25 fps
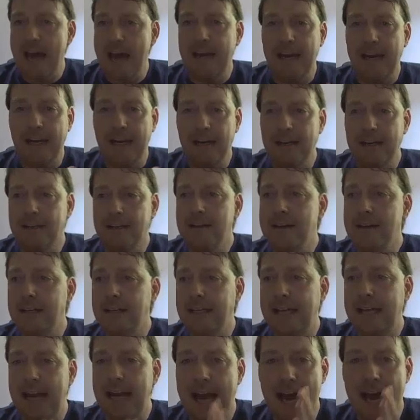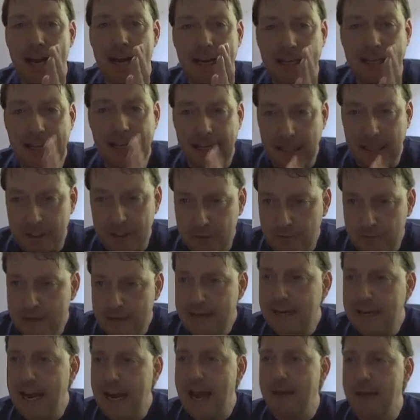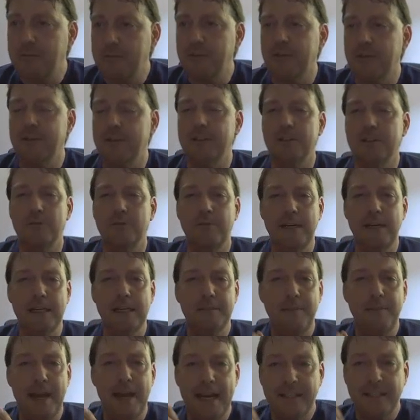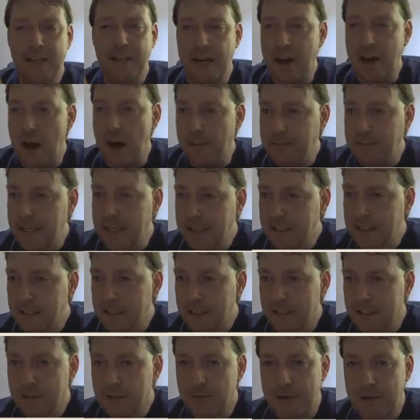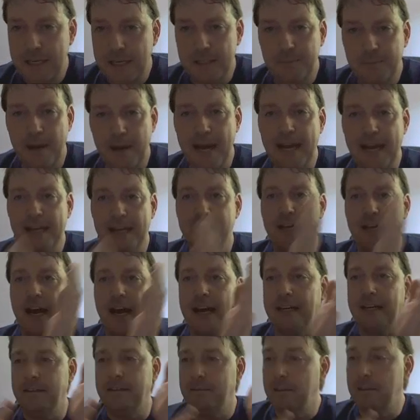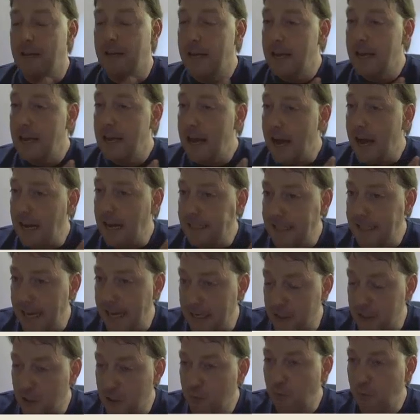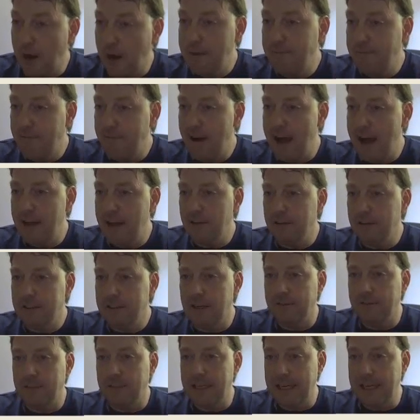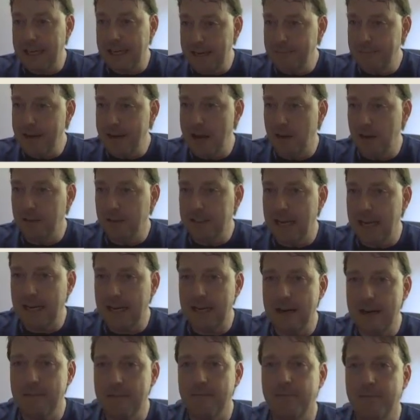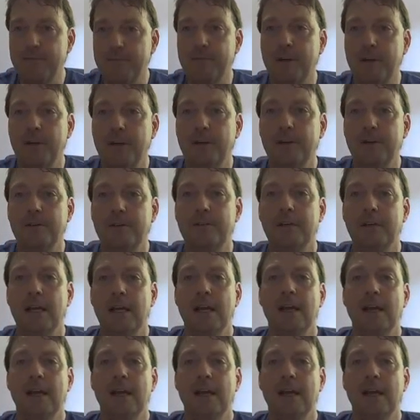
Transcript: I click on the ad. I take a screen capture of the squeeze page. I opt into the squeeze page. I take swipe files of the emails that come through.